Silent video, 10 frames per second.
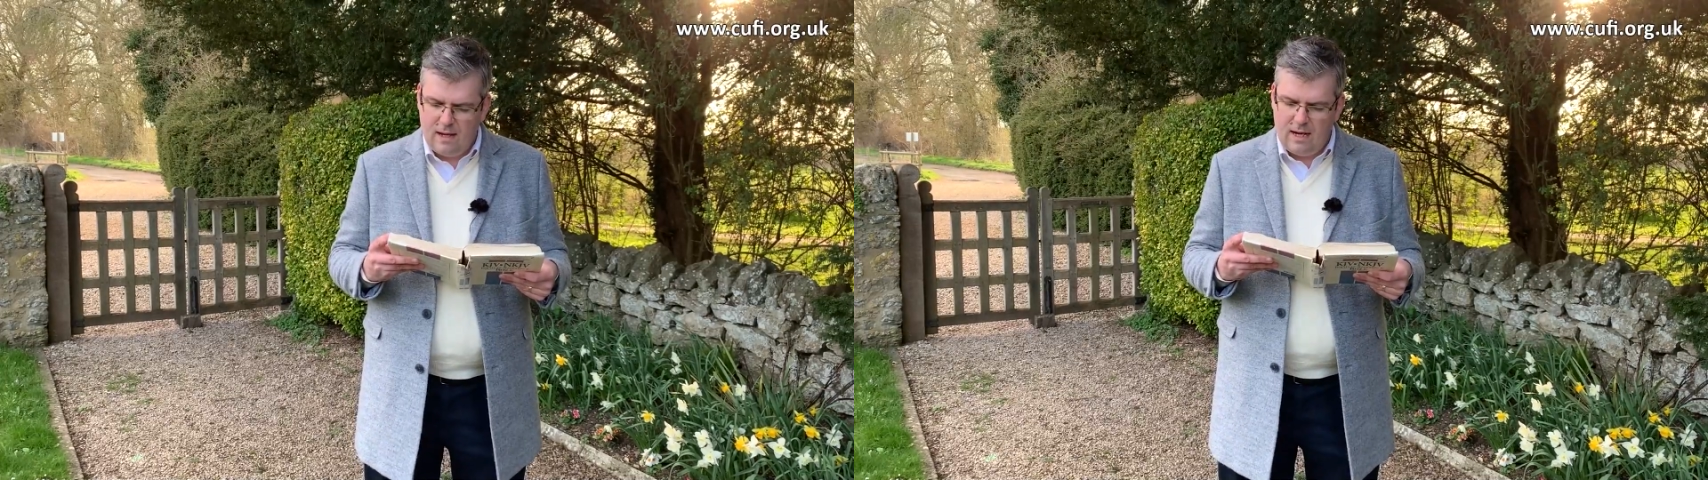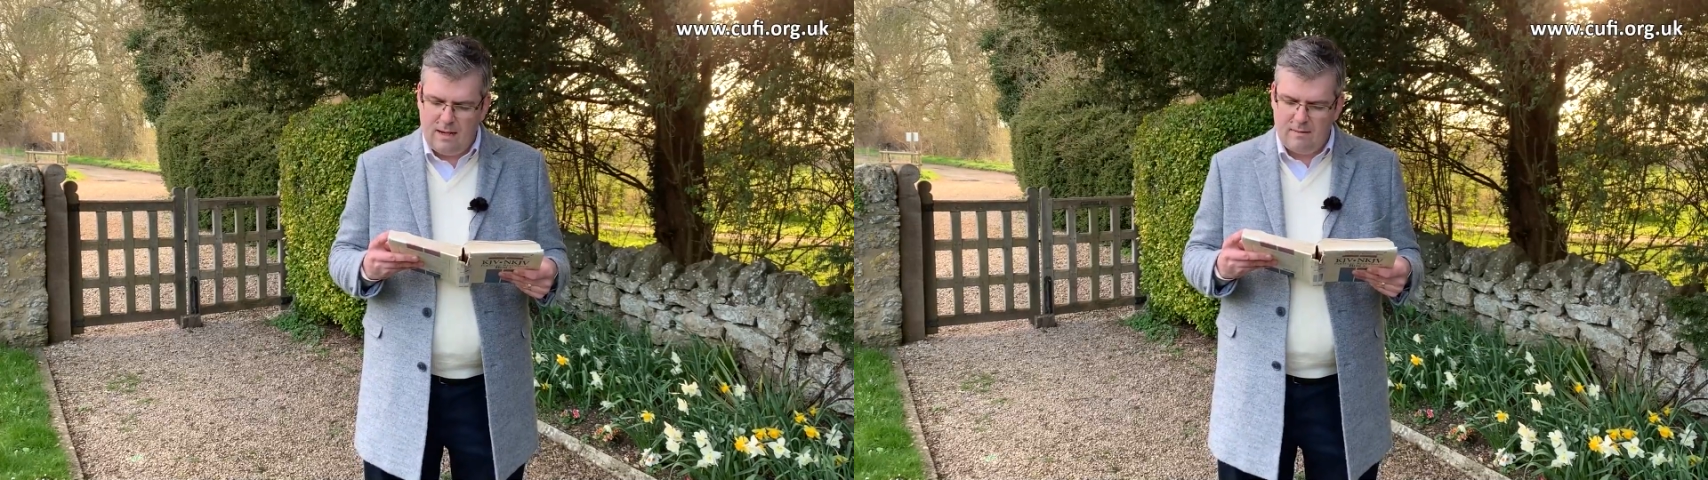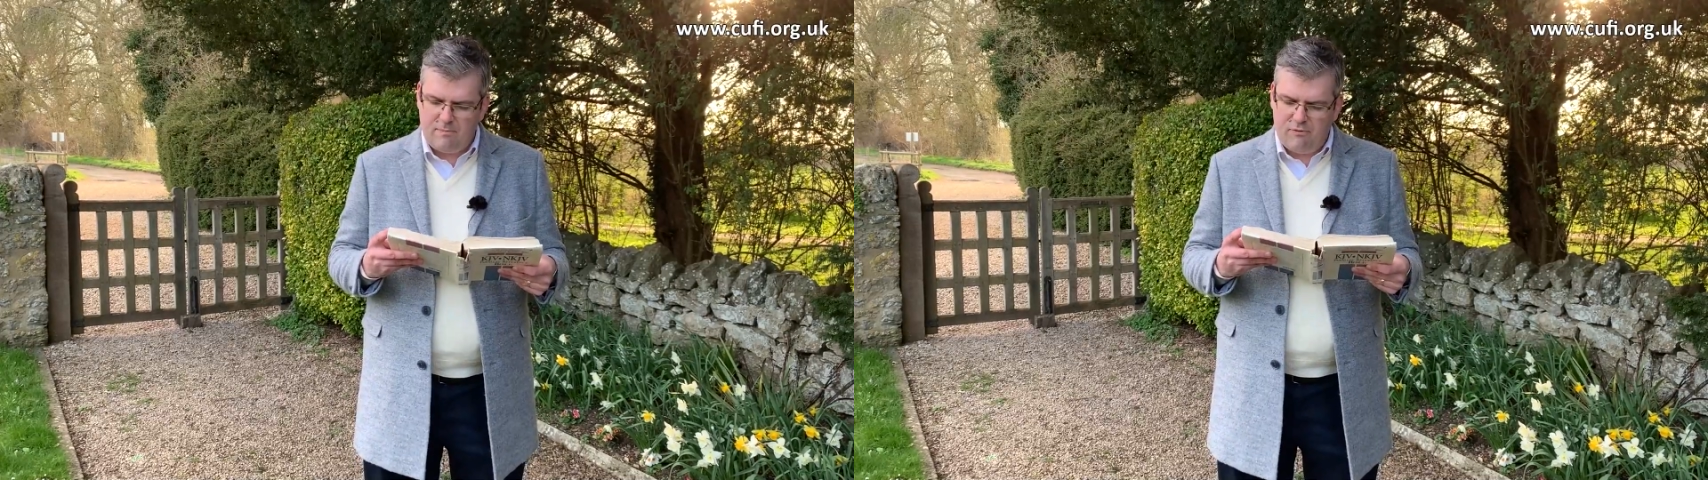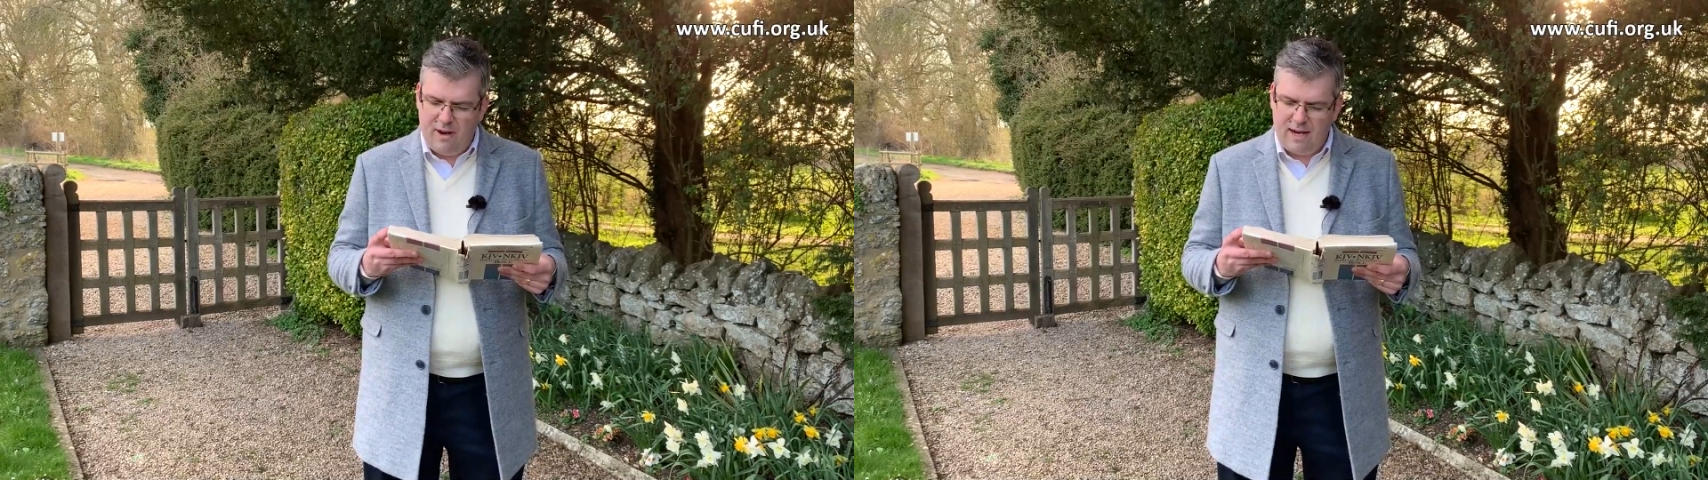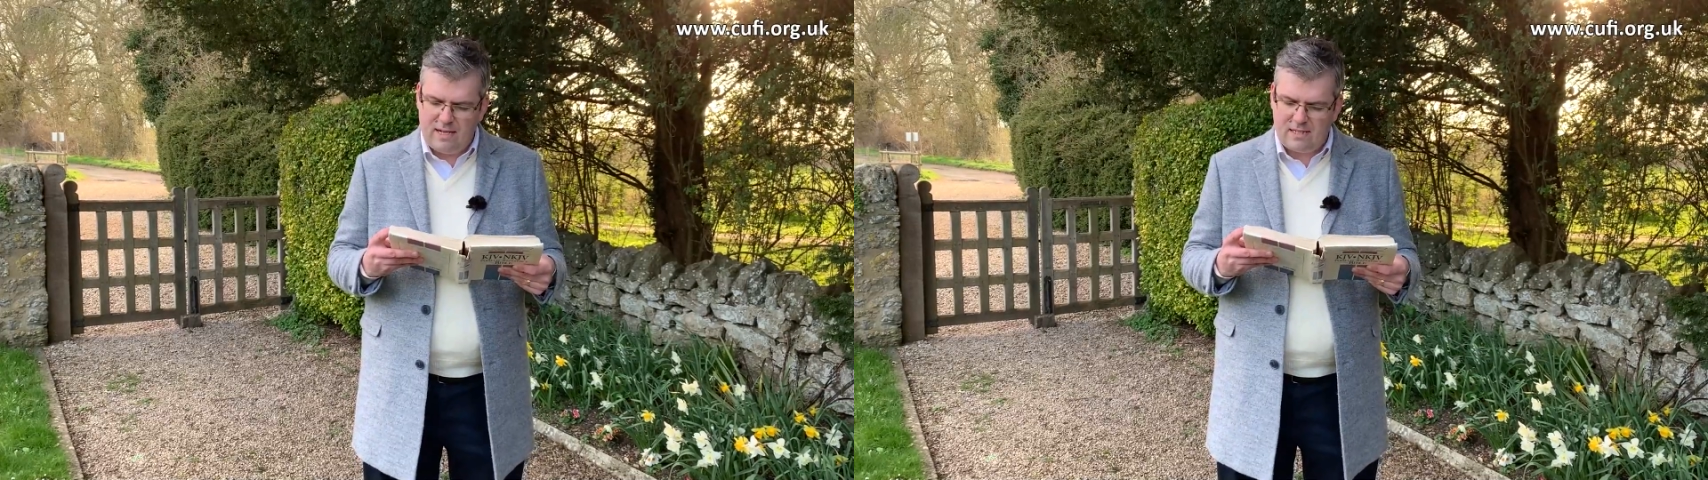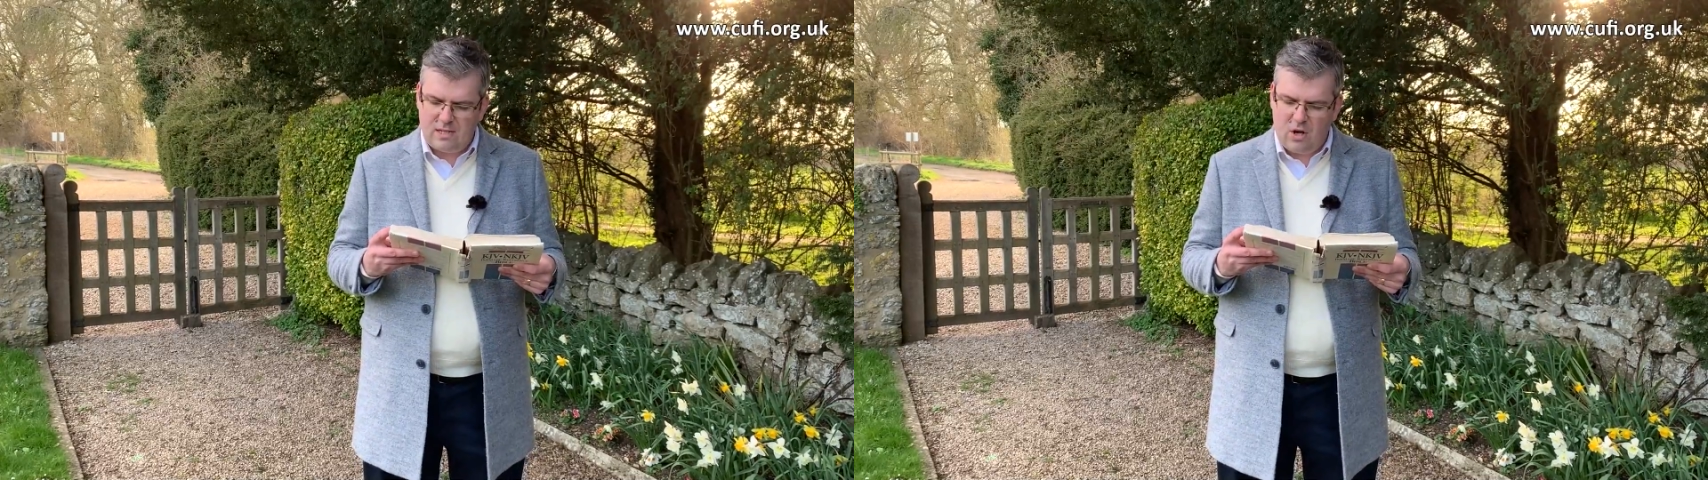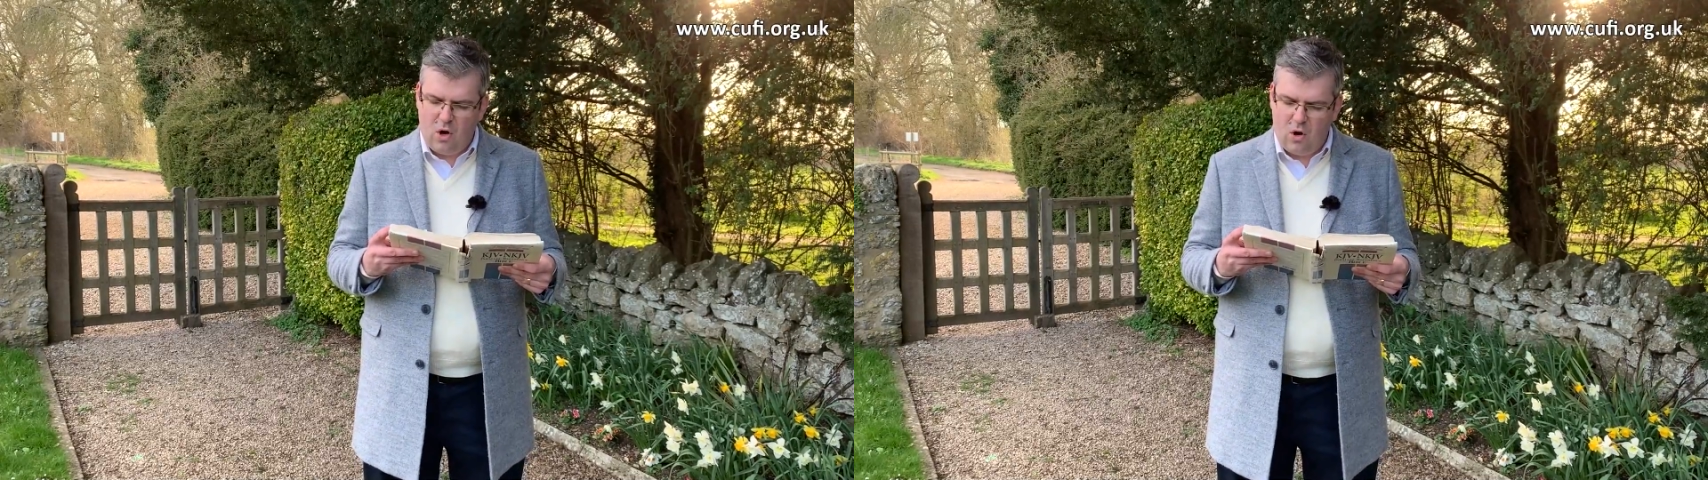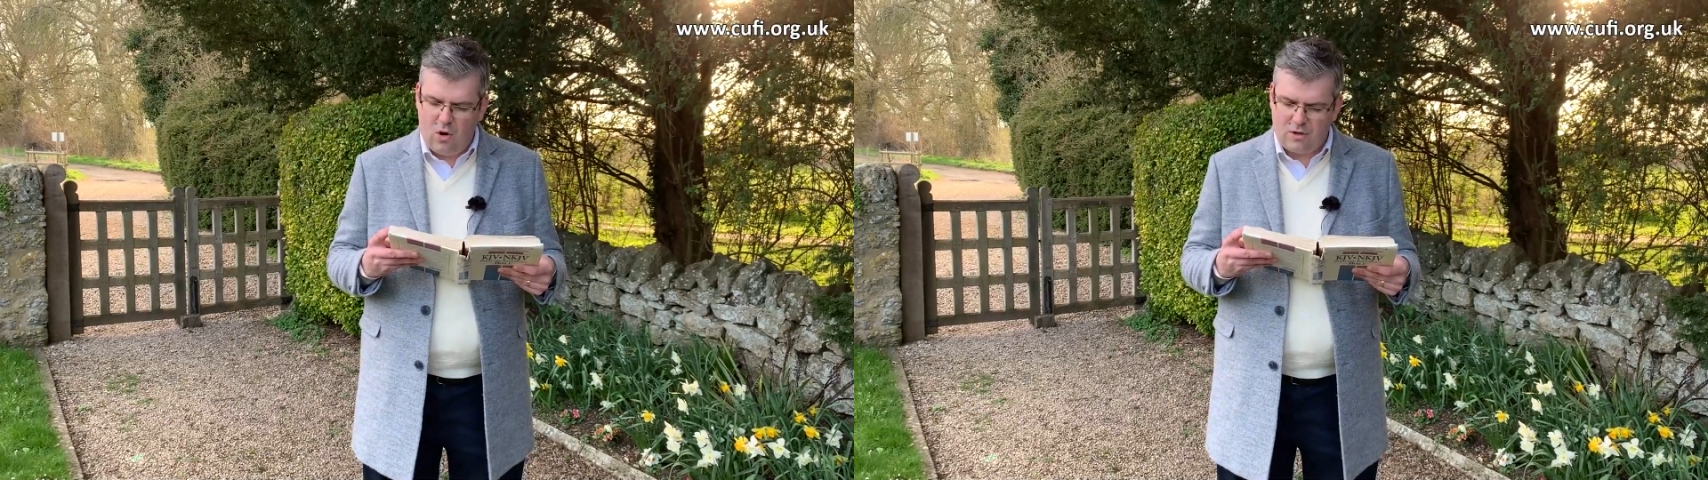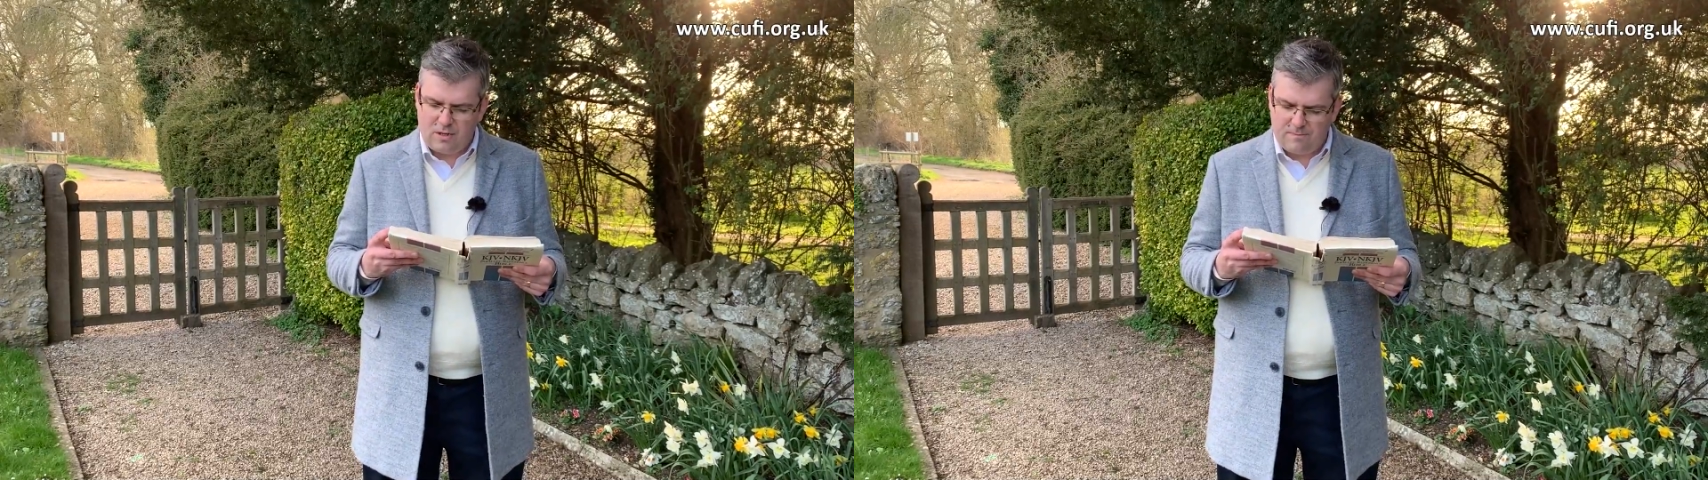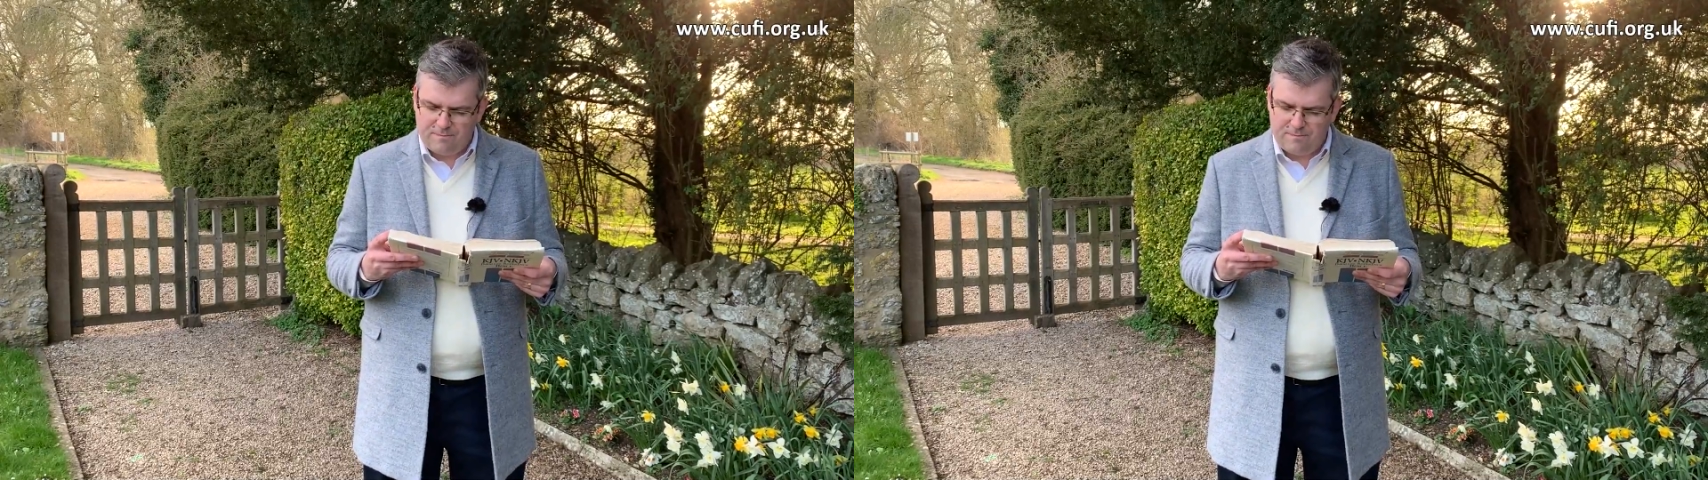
He praised the Lord.